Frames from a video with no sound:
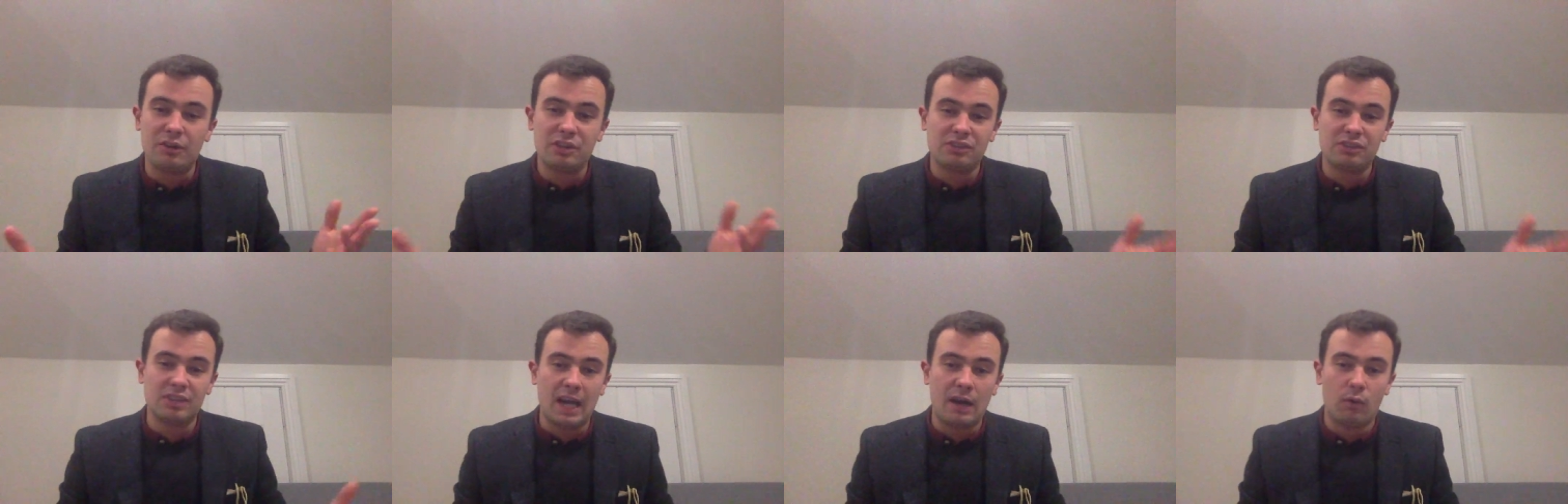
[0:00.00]

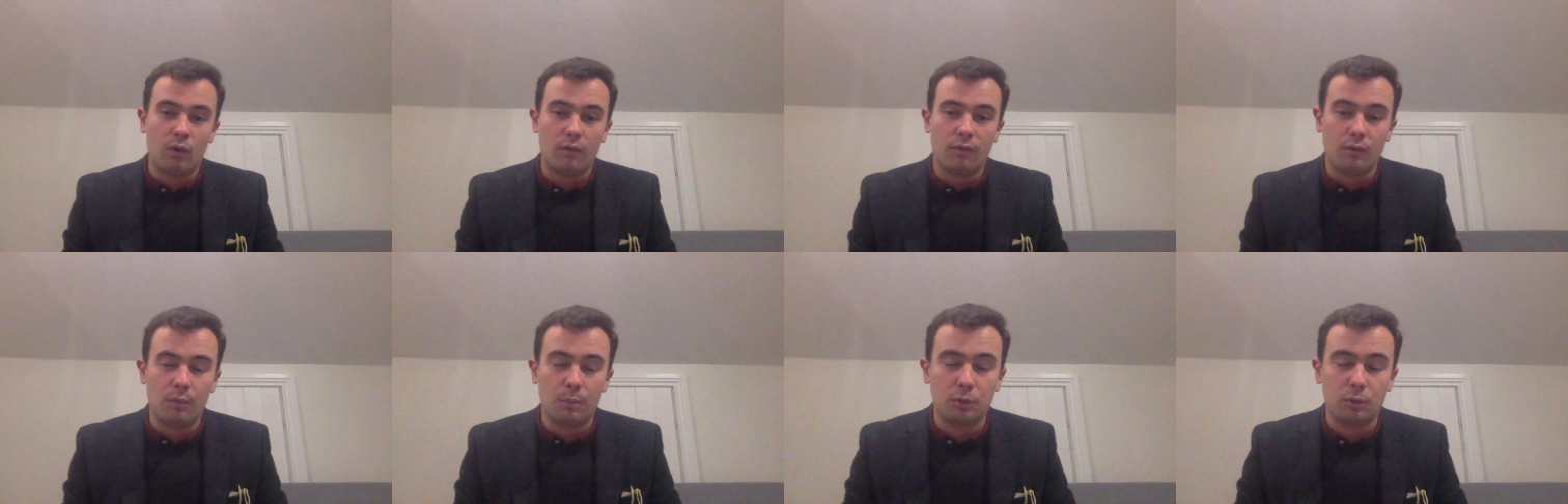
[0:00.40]
He's now
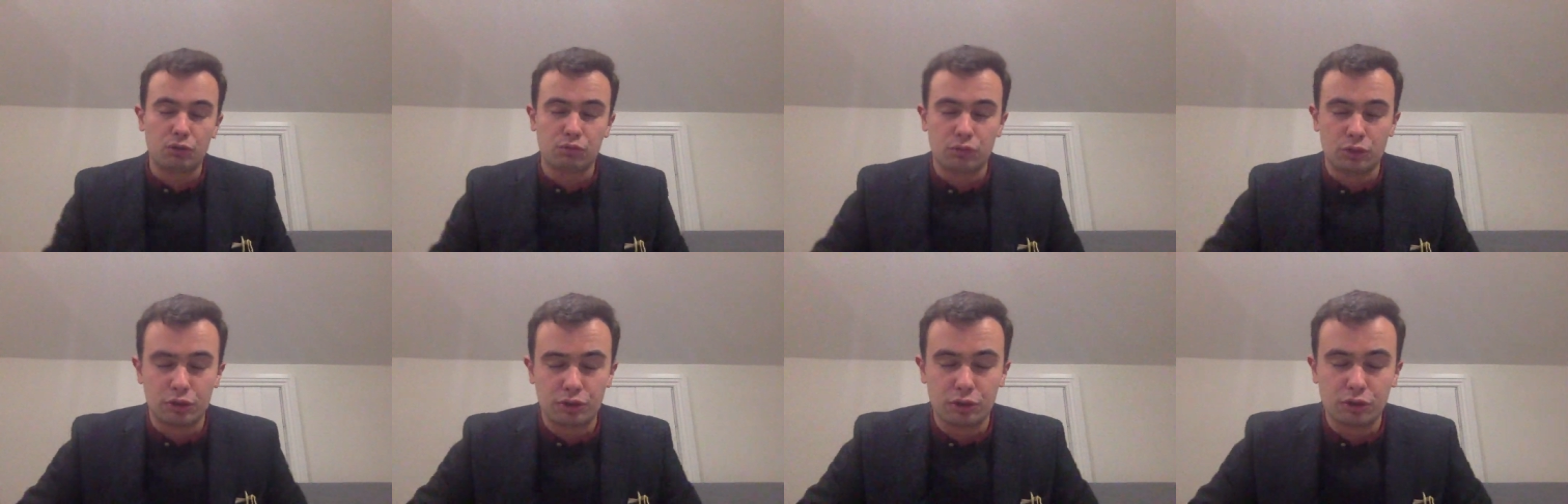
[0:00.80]
off a much
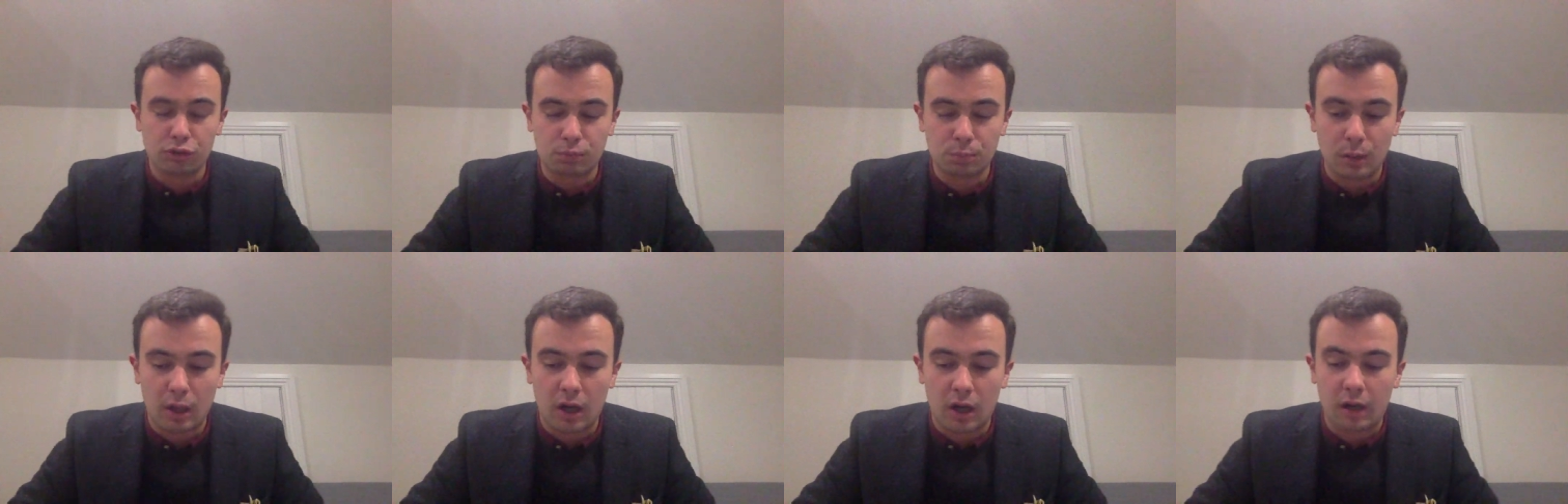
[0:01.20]

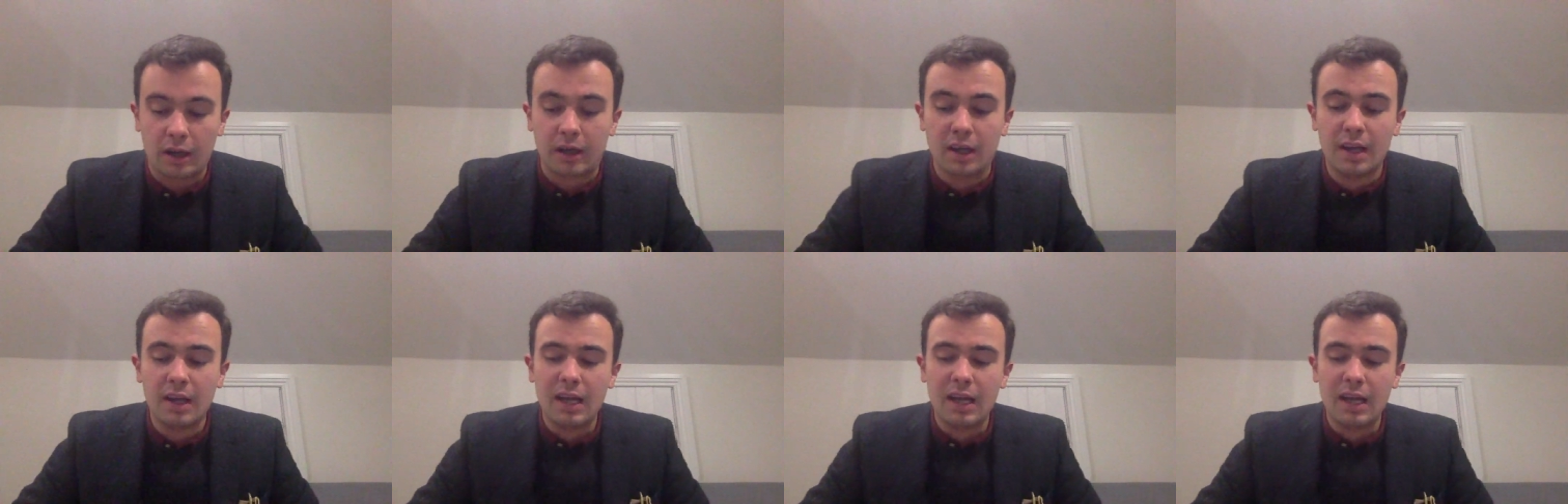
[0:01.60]
reduced mark